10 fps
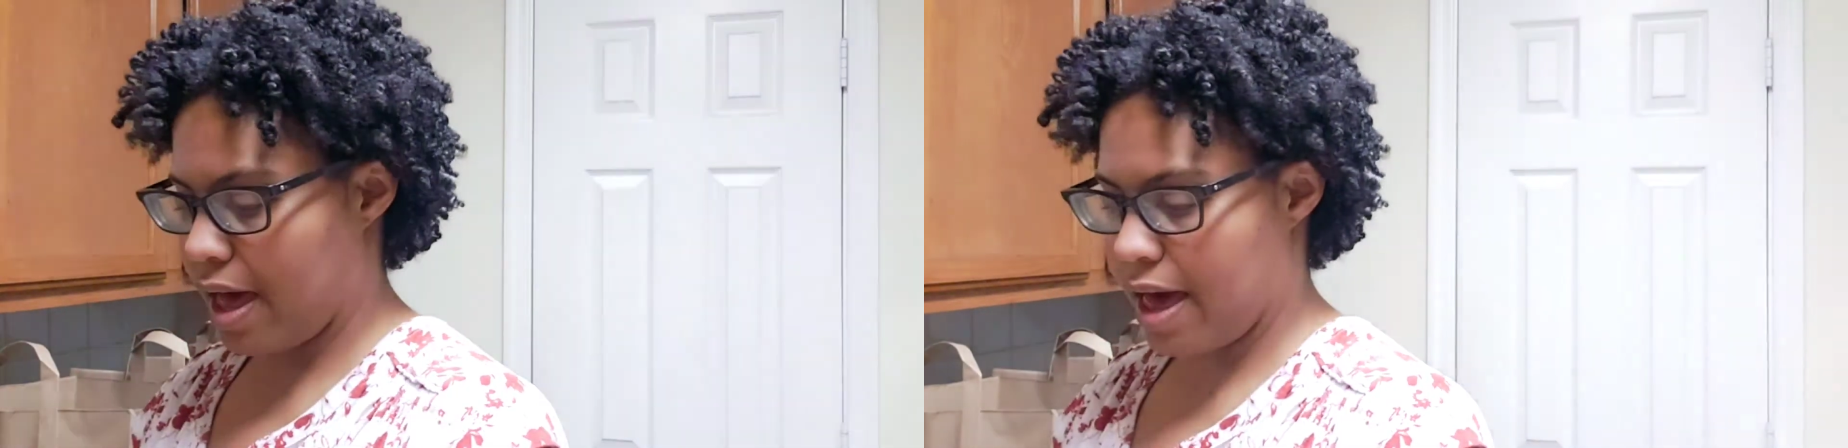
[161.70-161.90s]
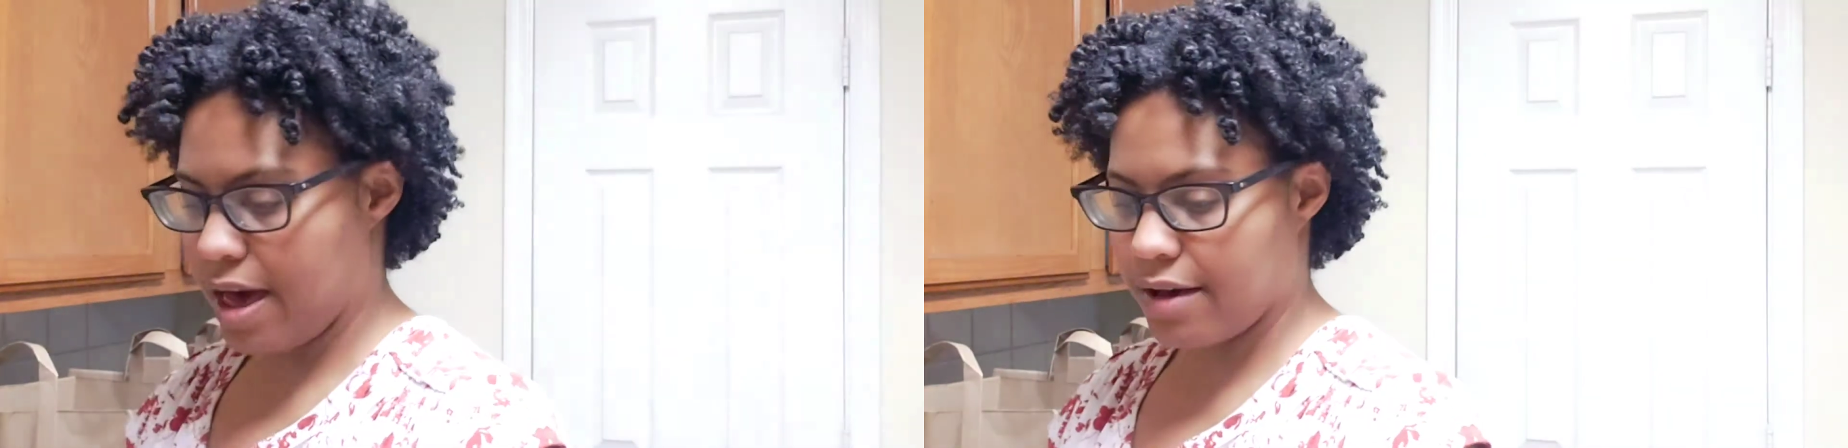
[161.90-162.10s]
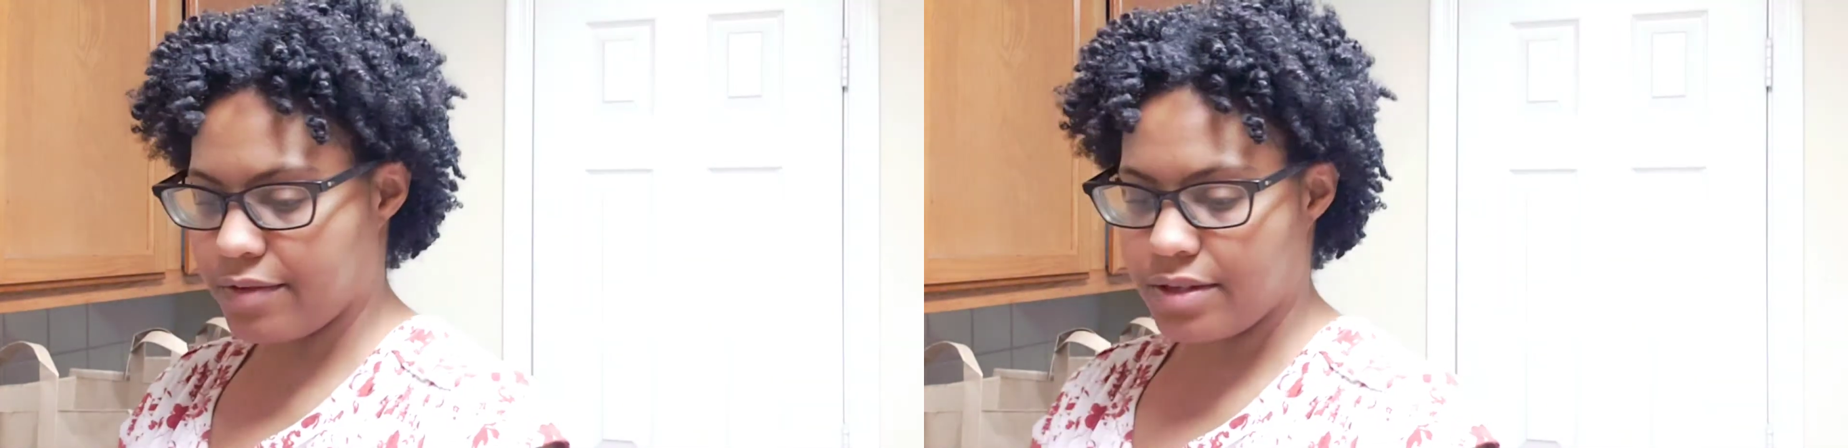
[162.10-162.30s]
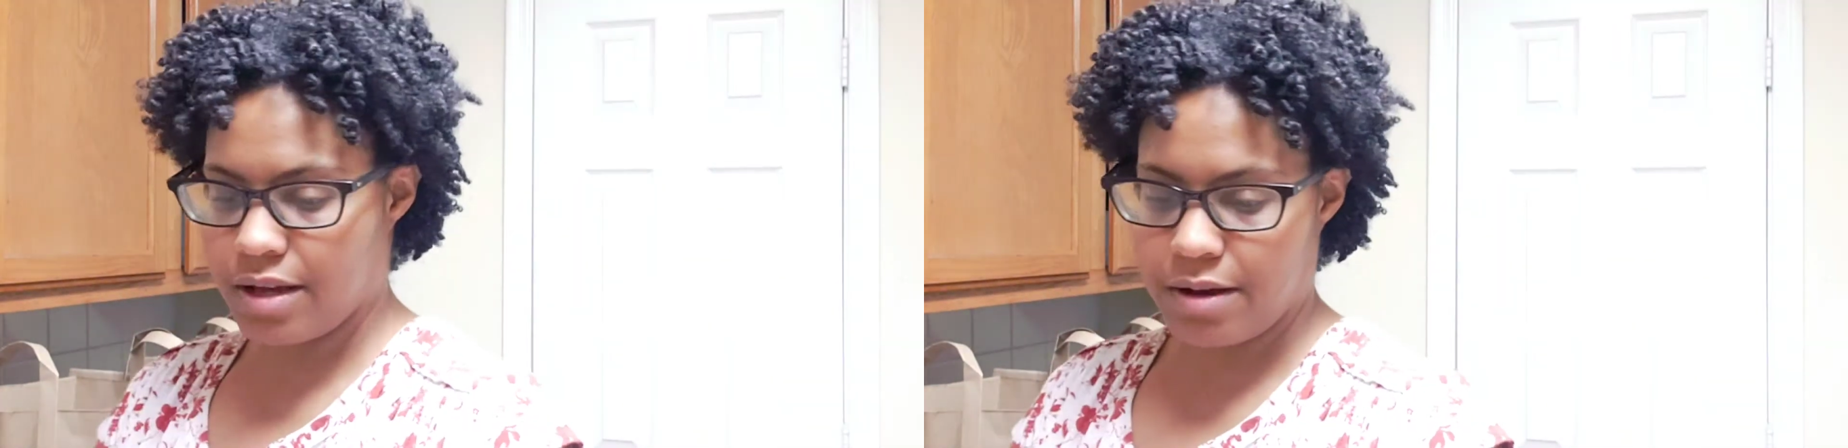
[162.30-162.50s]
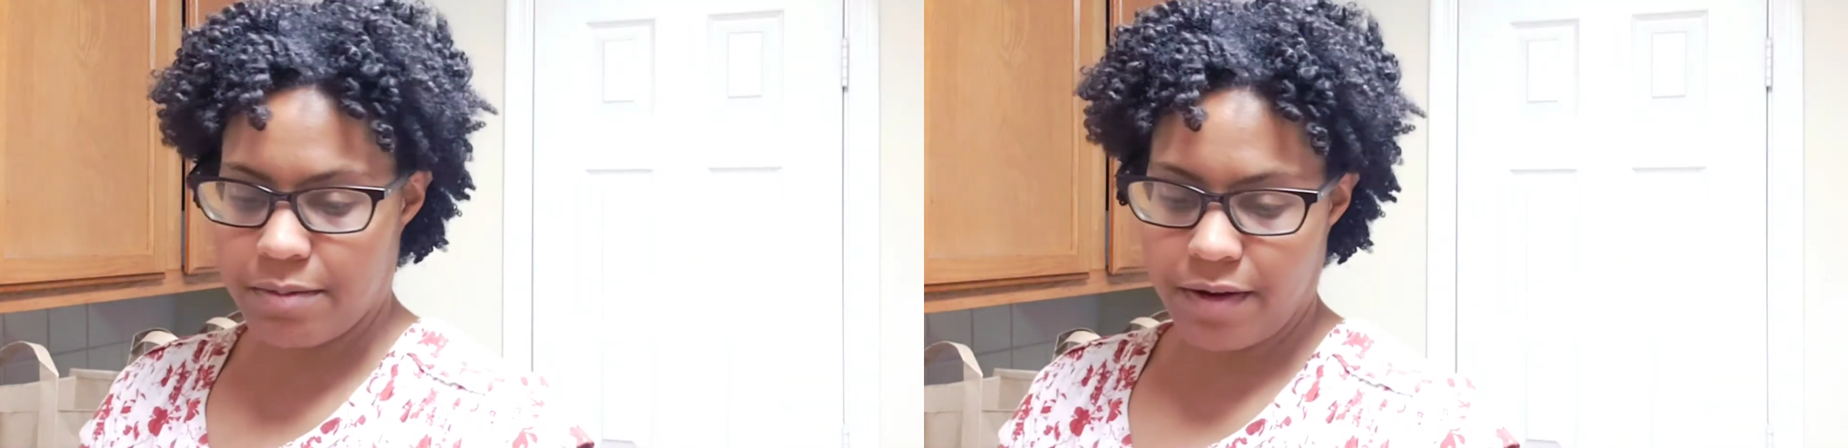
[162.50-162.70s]
have
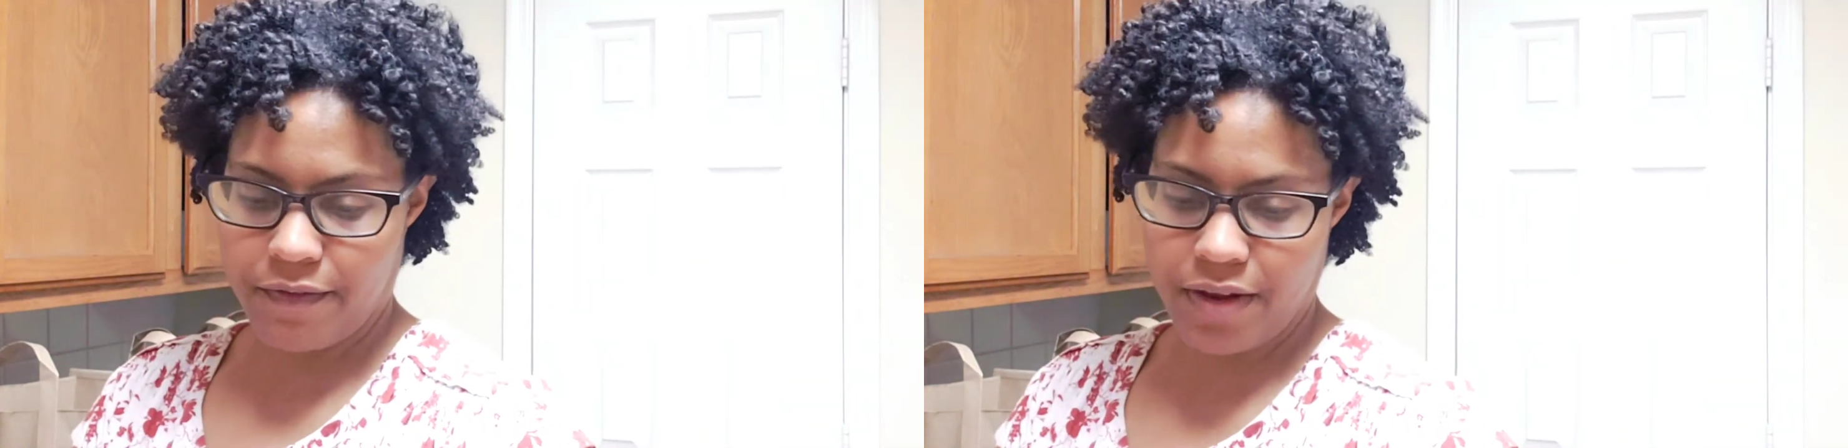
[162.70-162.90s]
some